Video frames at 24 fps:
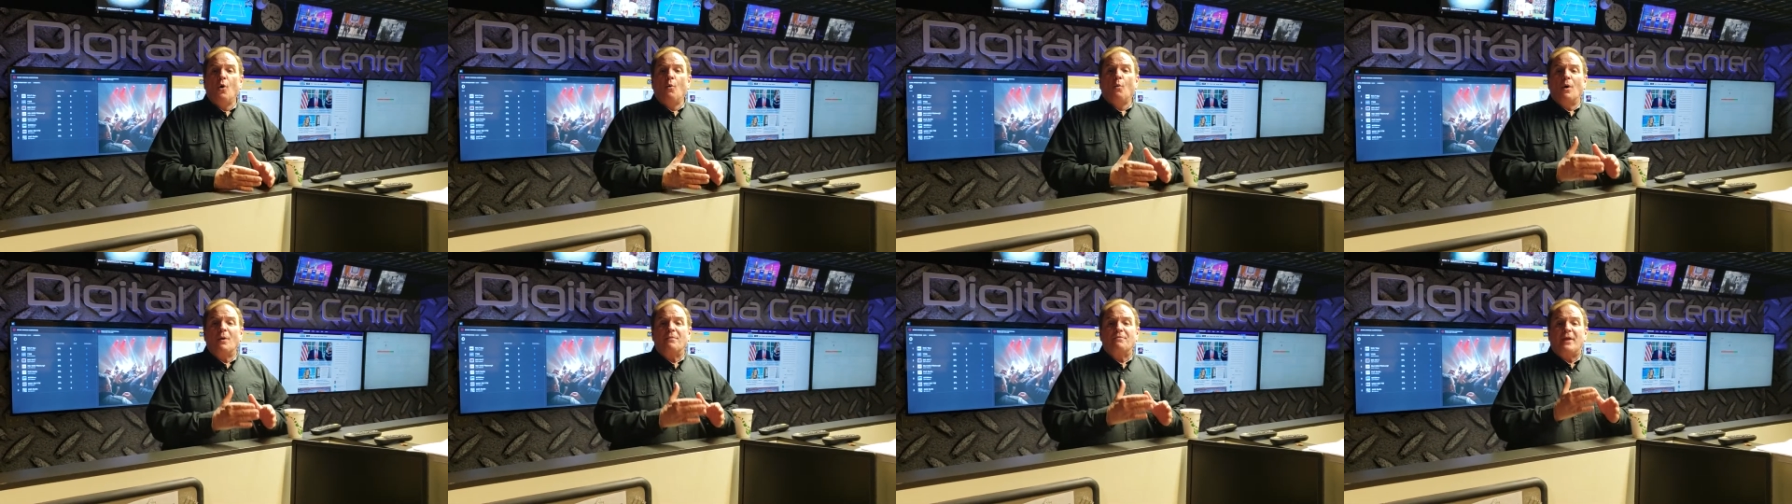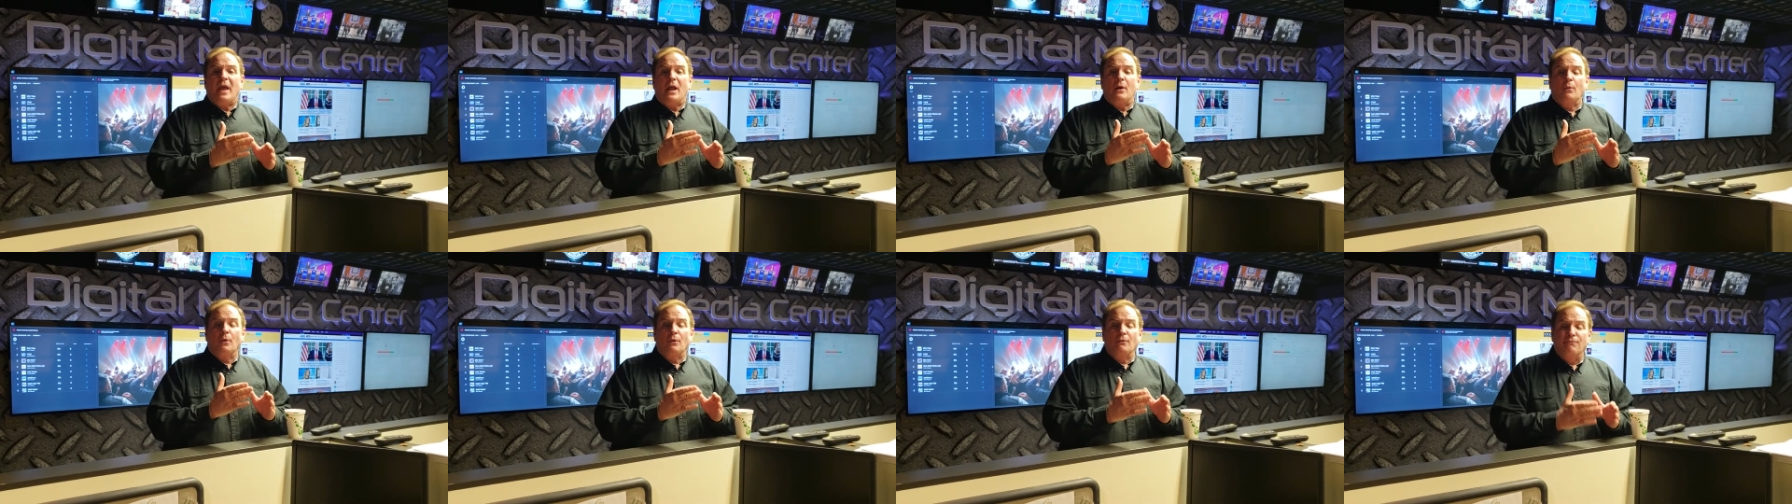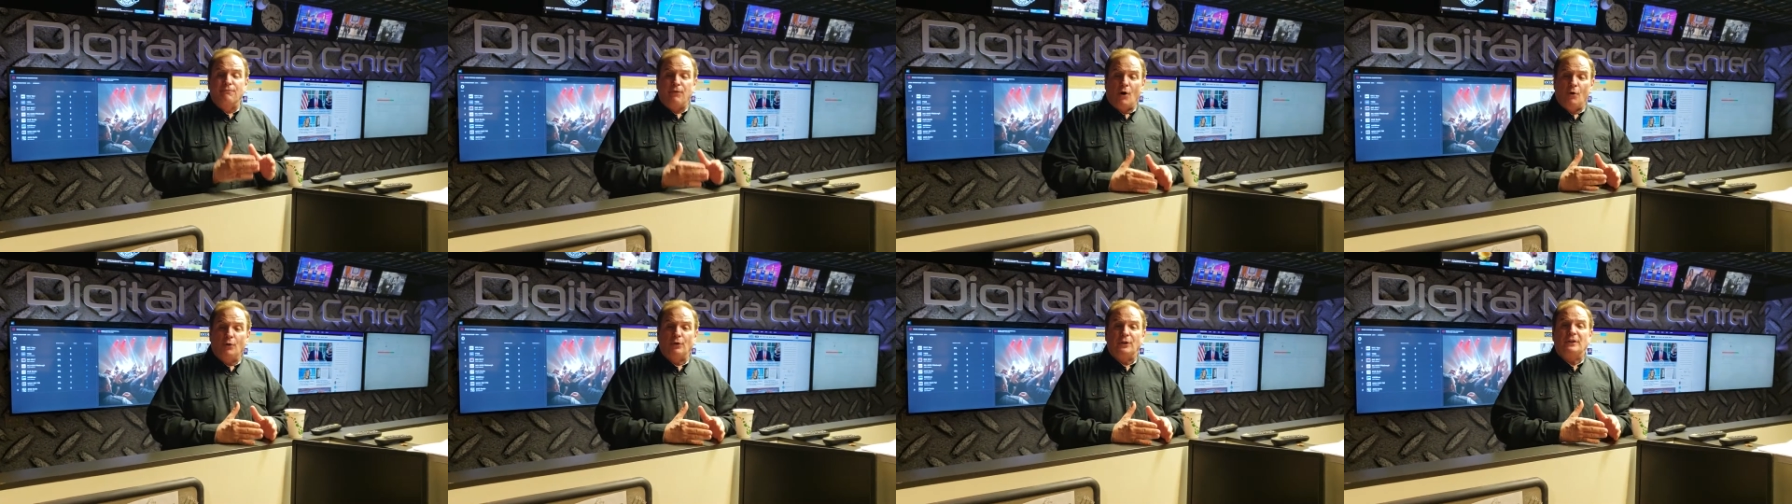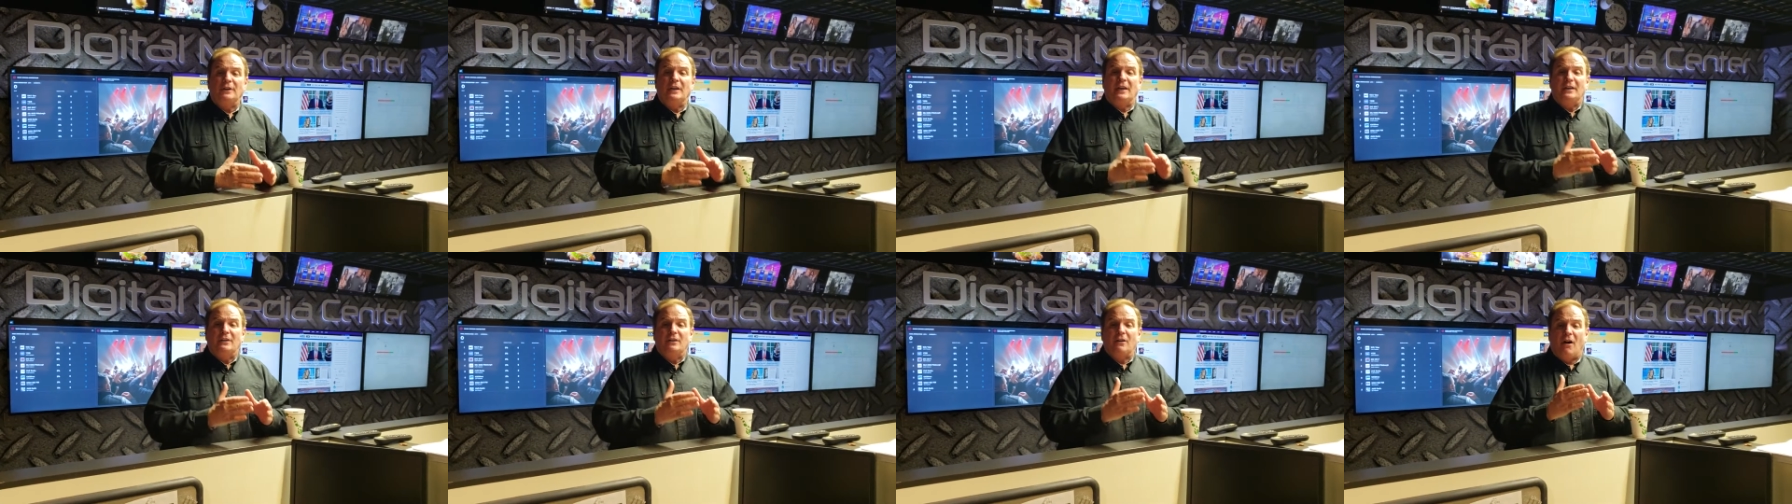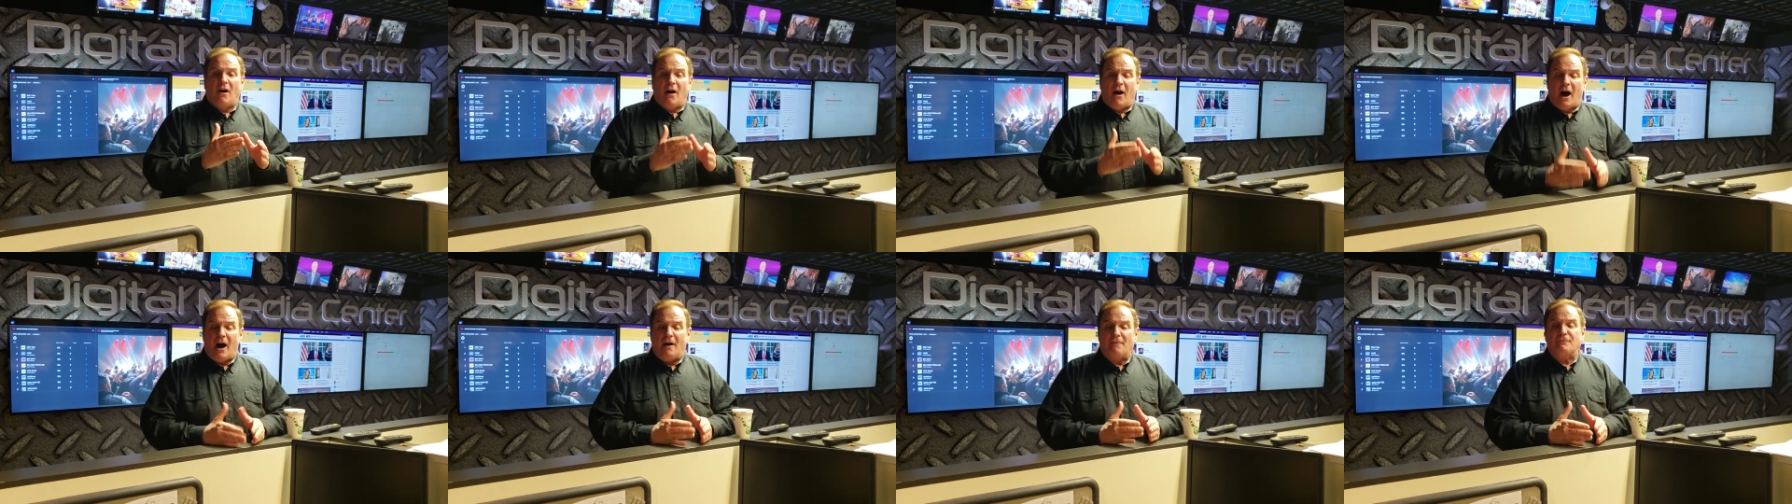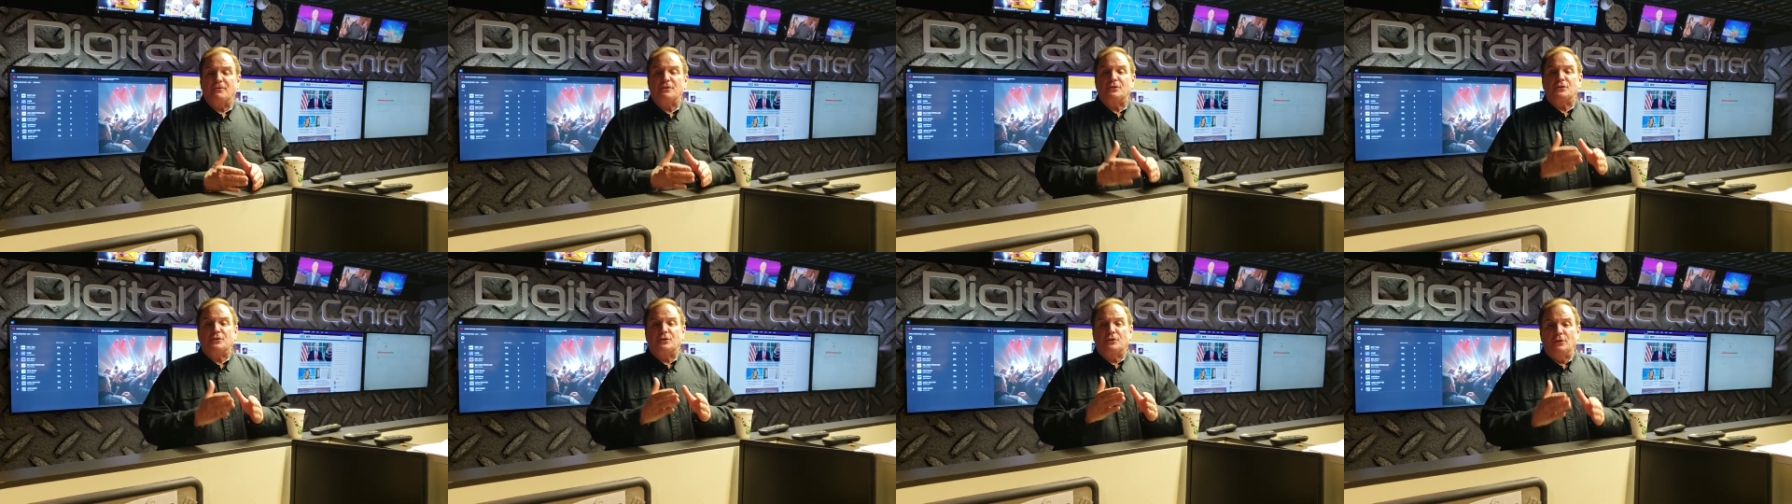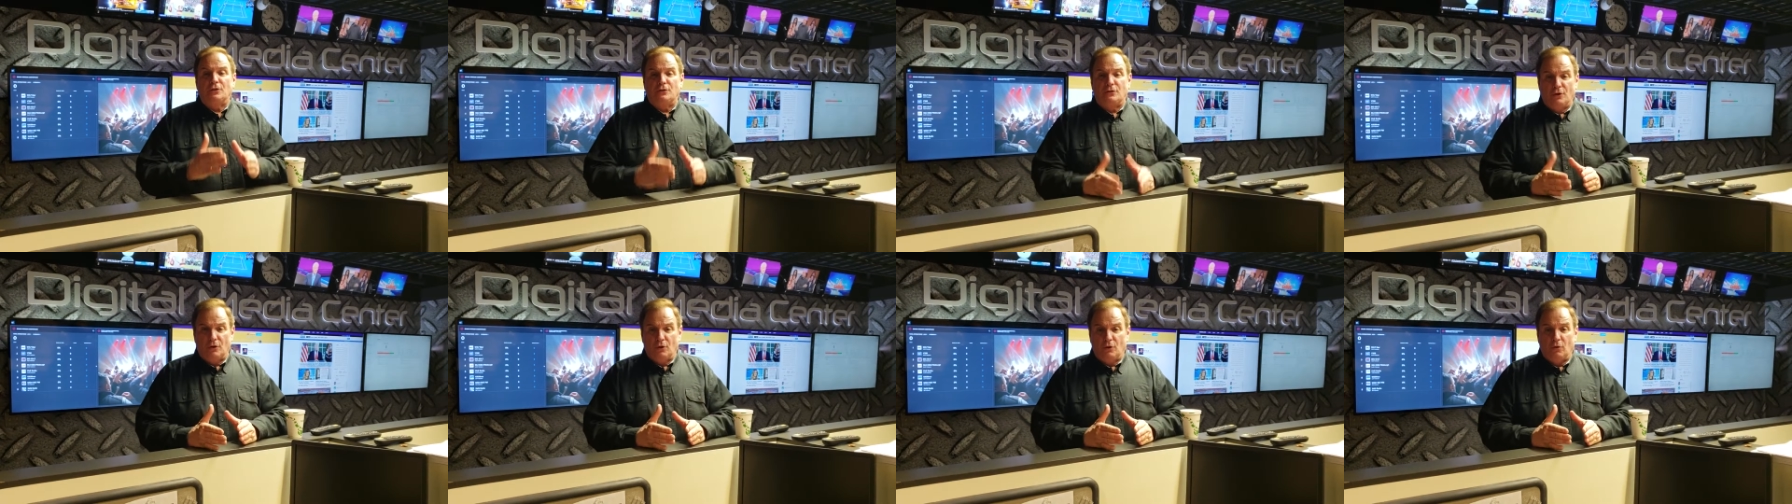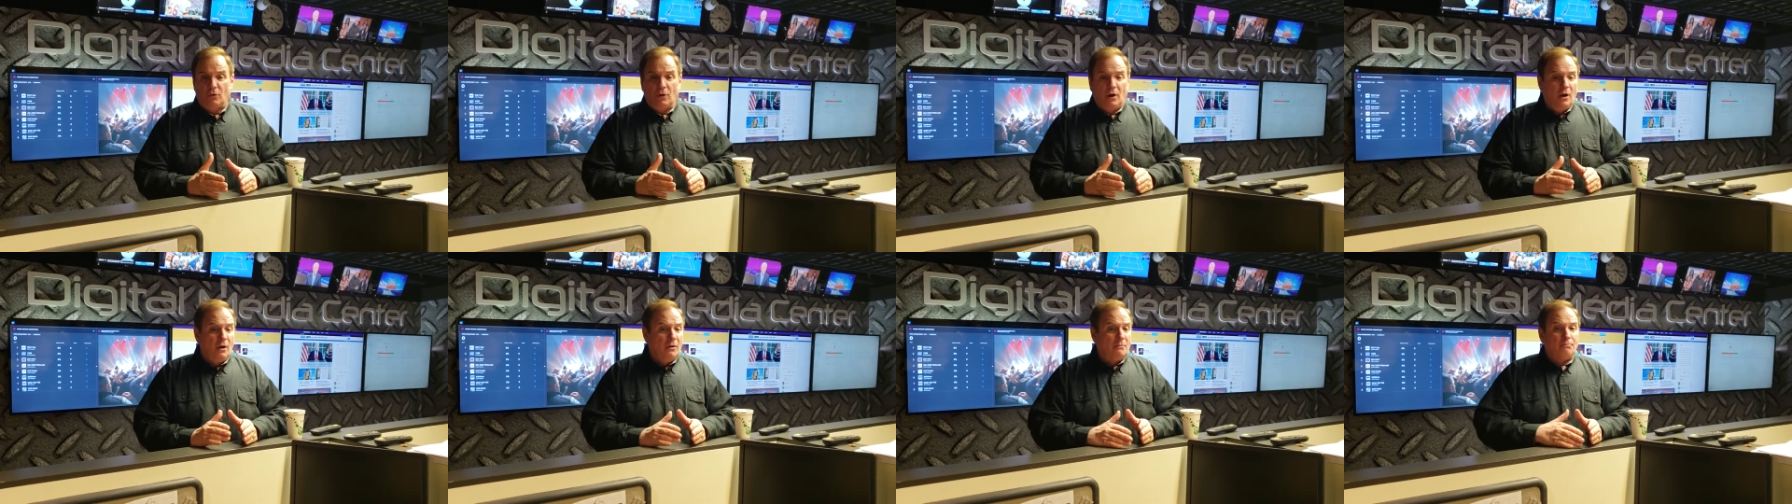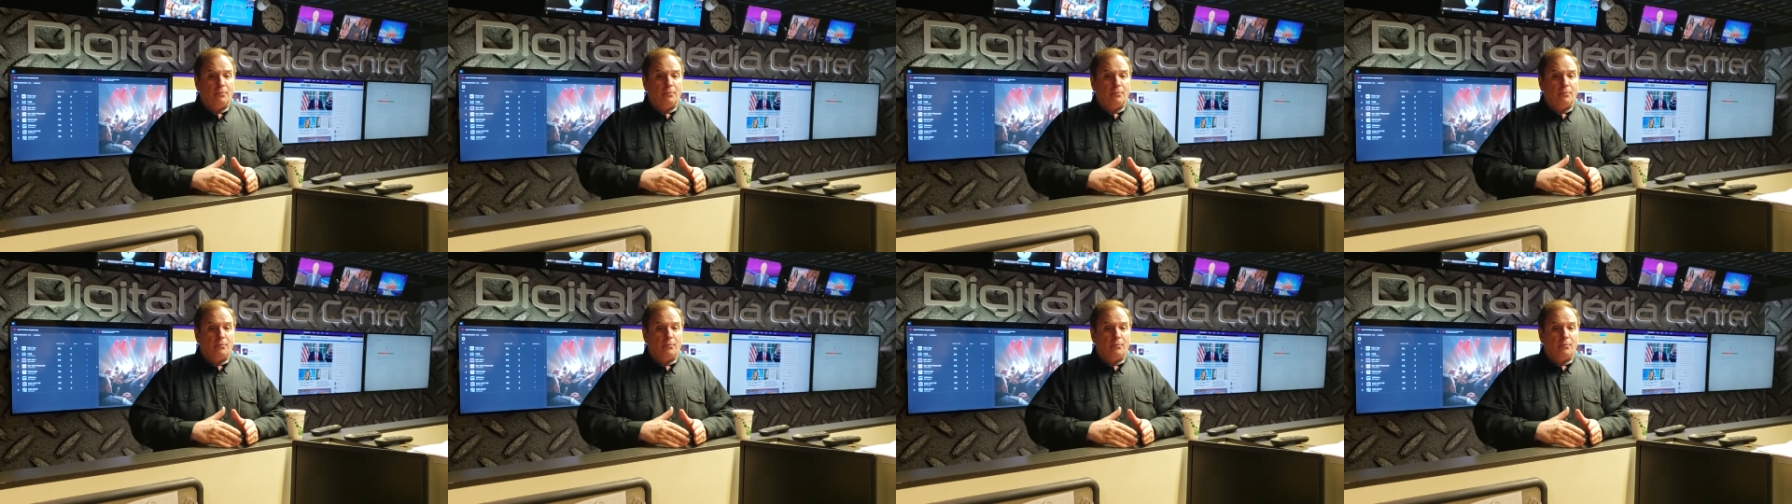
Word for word: what they were voted into office to do